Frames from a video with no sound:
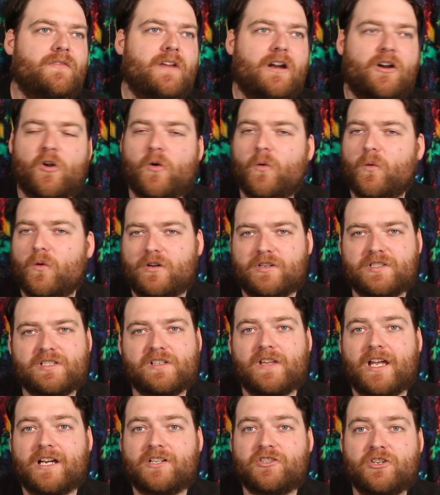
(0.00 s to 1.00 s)
Their horror
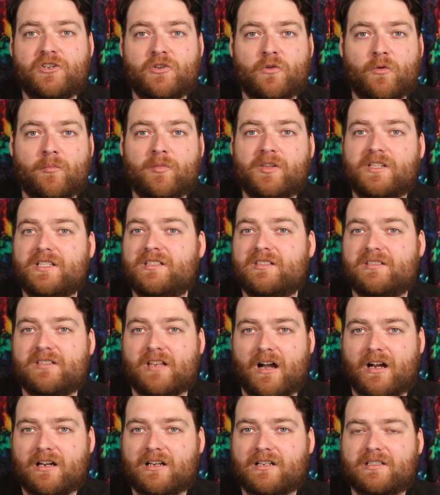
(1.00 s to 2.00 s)
selection normally
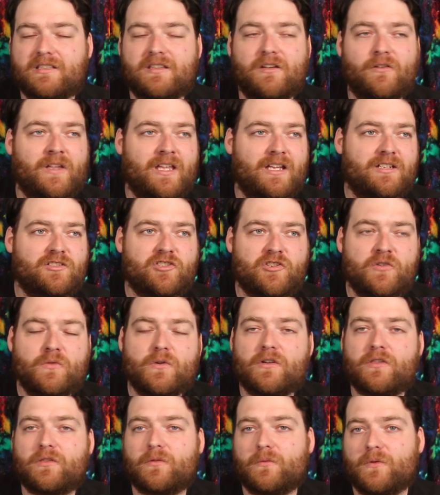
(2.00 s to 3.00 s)
sucks. They'll get two
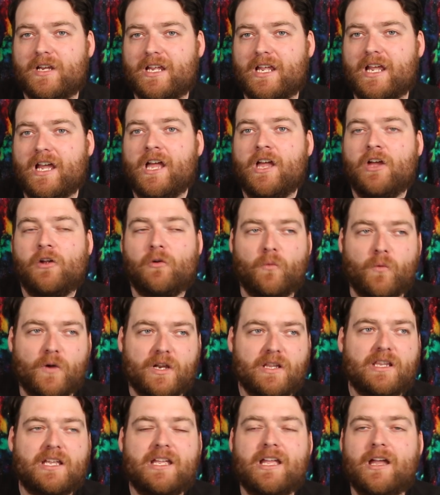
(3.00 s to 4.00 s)
or three
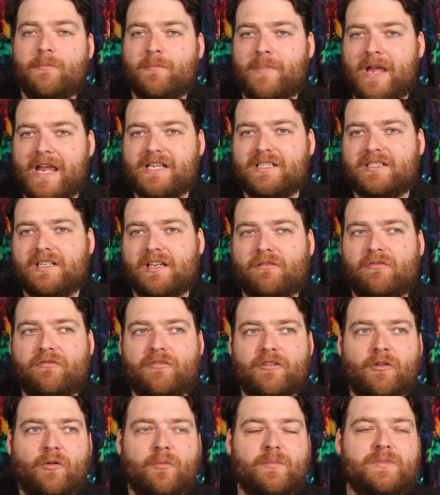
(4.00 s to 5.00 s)
really amazing
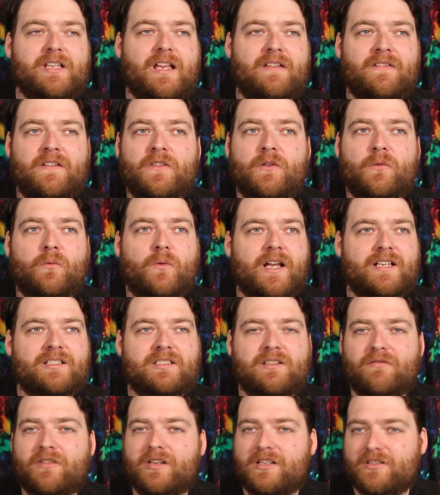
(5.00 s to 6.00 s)
films and then the
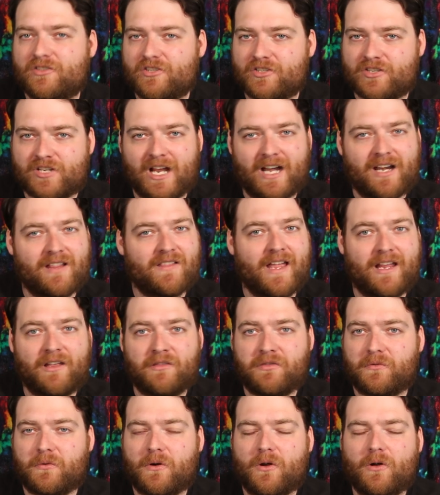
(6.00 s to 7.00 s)
rest of it is just kind of like
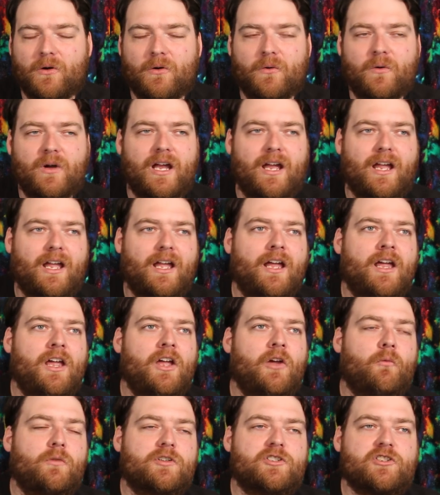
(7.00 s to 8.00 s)
throwaway,
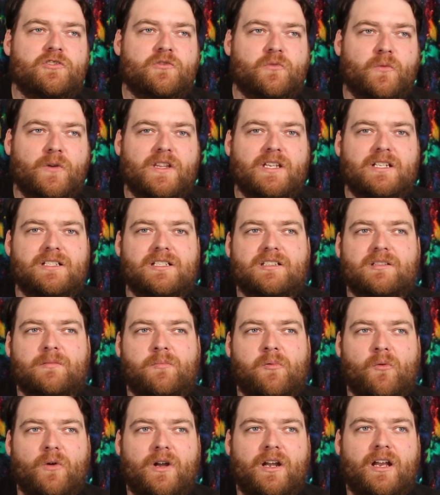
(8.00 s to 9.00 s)
which is really
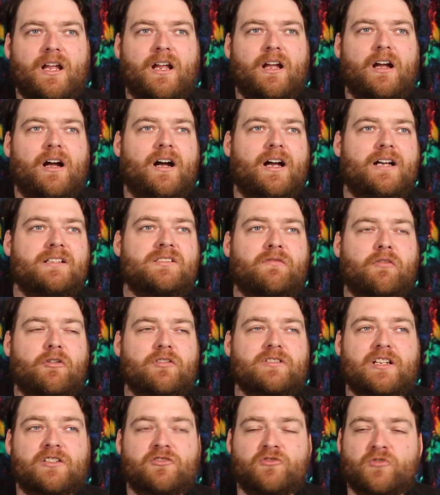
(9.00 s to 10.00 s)
disappointing. As far
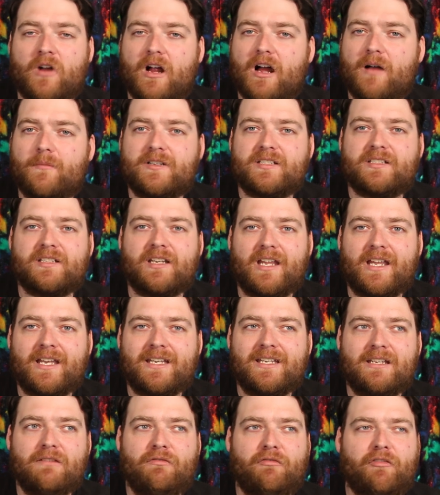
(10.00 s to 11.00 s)
as like dramas and
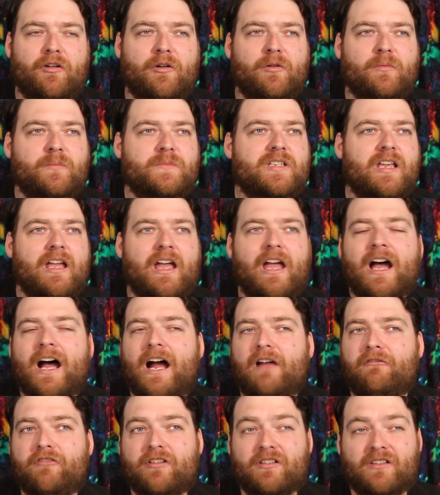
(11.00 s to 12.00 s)
indie films,
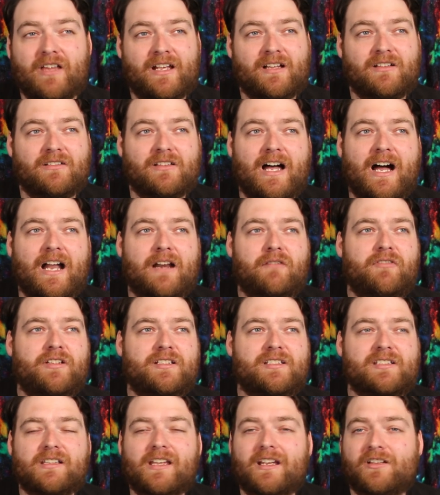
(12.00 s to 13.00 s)
I feel like a lot of
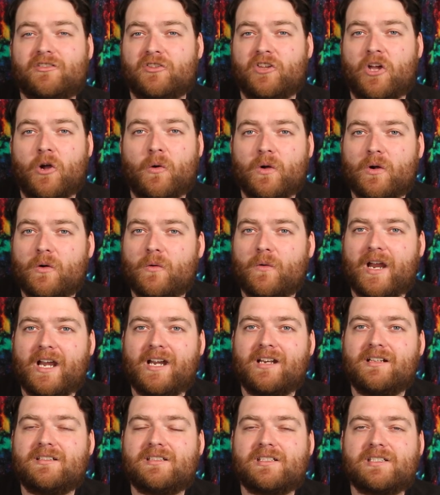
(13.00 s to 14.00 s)
it's like lower
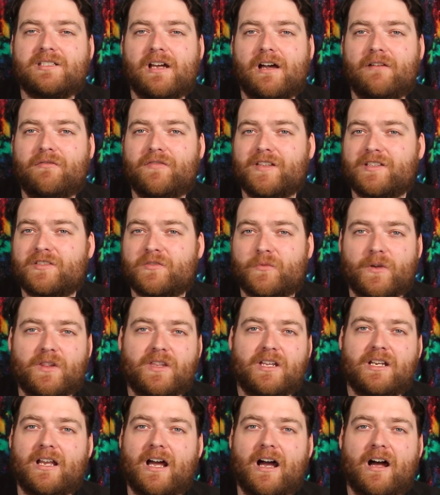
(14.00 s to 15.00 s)
rated stuff that's
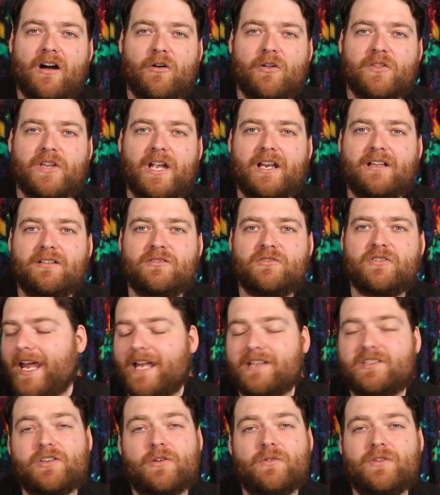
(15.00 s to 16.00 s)
really not all that interesting.
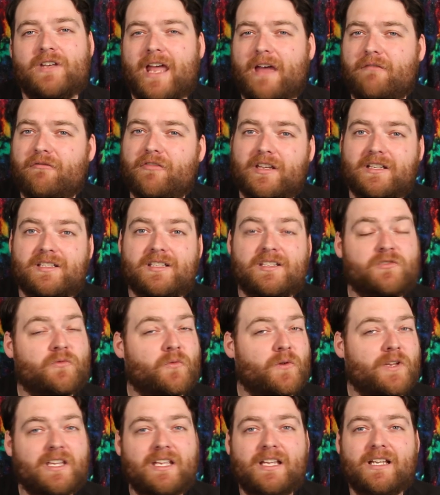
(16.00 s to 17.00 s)
And so Netflix is
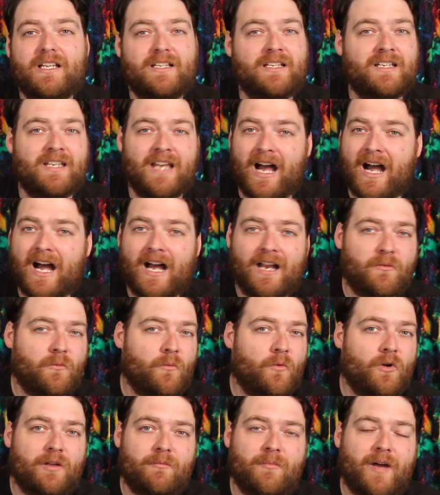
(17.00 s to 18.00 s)
really not
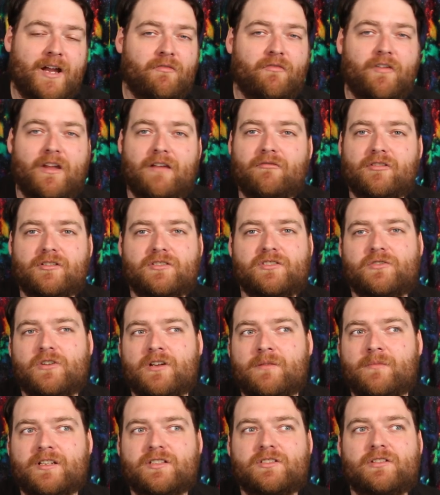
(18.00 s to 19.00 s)
one of my favorite
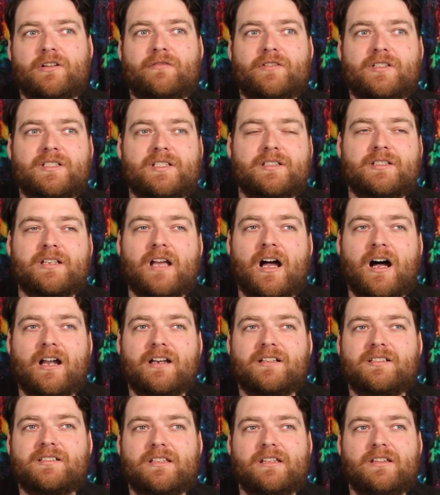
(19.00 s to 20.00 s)
streaming services.
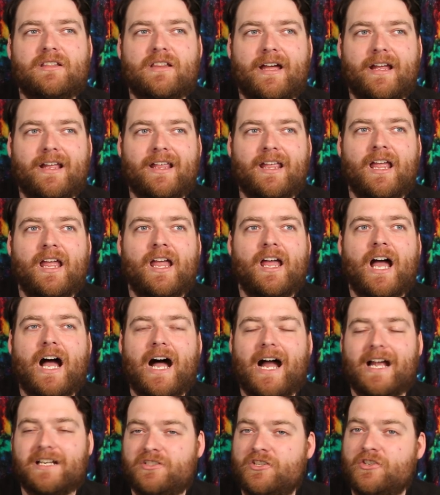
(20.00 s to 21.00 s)
Honestly, like
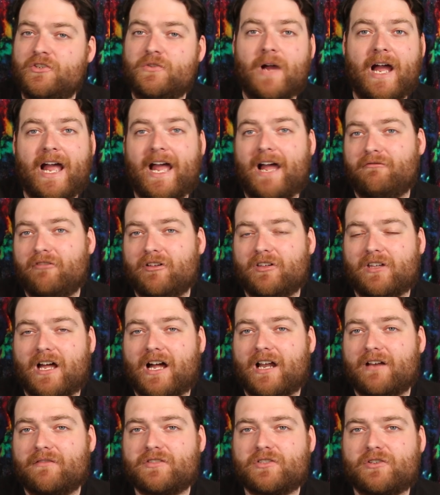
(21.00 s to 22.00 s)
I do have a
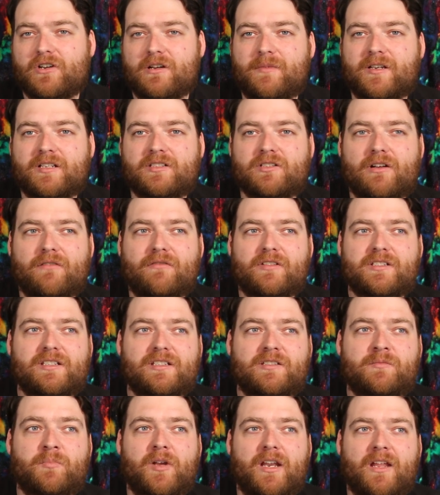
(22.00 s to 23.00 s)
lot of streaming
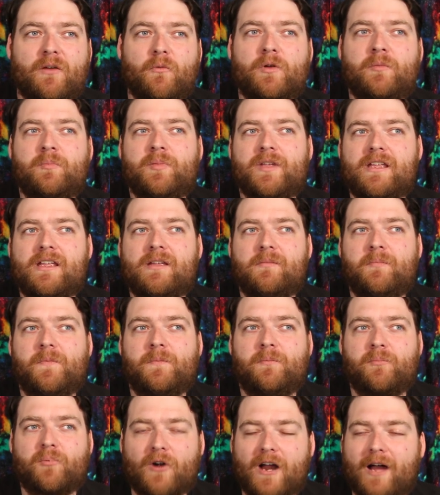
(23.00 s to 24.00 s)
services, but it would be
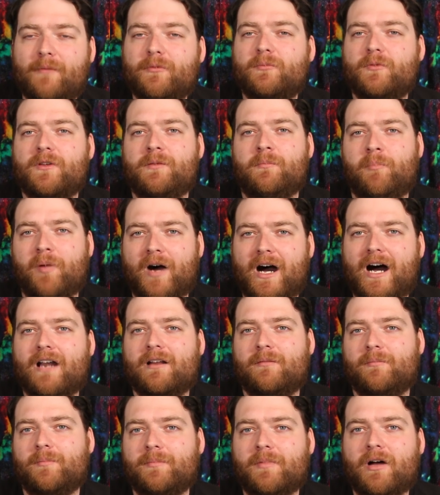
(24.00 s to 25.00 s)
probably
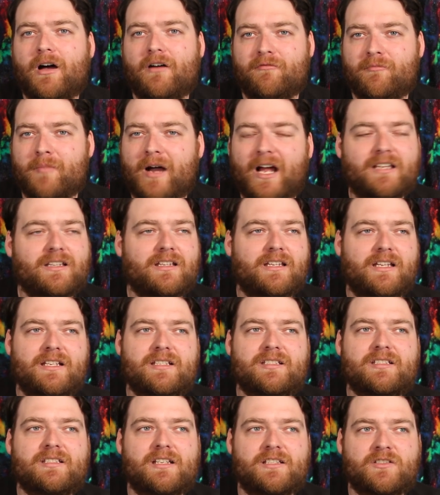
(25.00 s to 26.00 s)
bottom of my
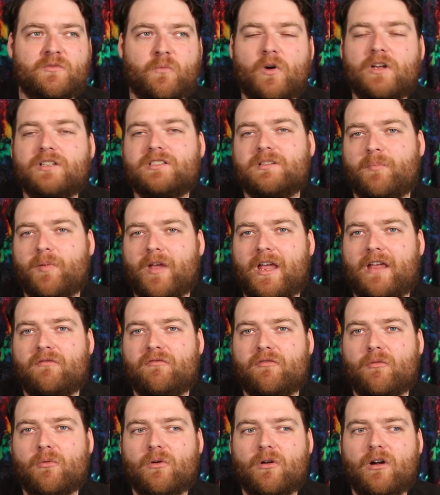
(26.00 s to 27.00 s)
list as what to pay
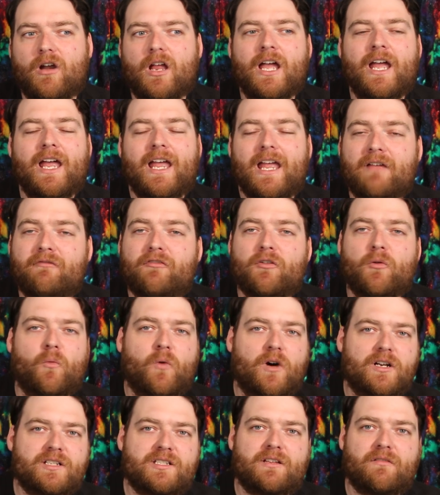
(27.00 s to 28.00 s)
for if it
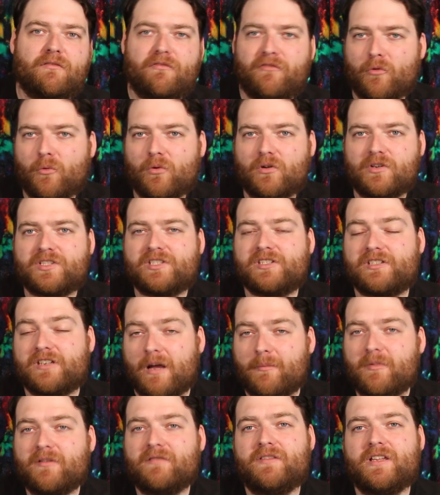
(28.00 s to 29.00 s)
wasn't for
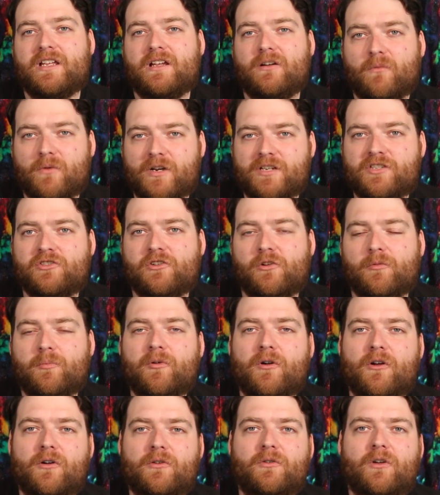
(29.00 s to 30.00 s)
some of the original
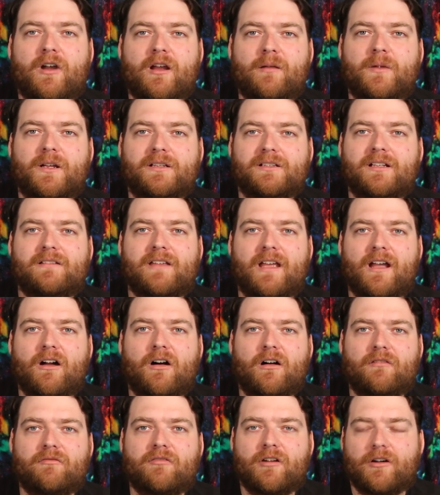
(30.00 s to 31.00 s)
programming that they
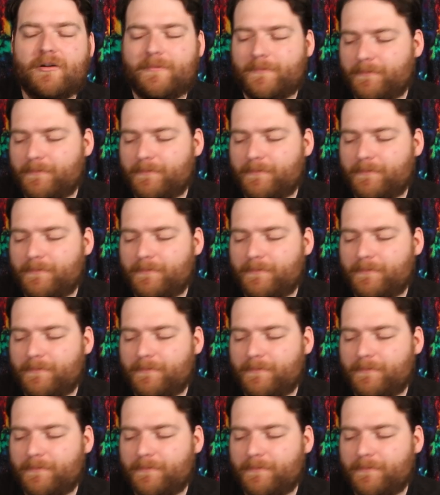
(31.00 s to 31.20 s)
offer.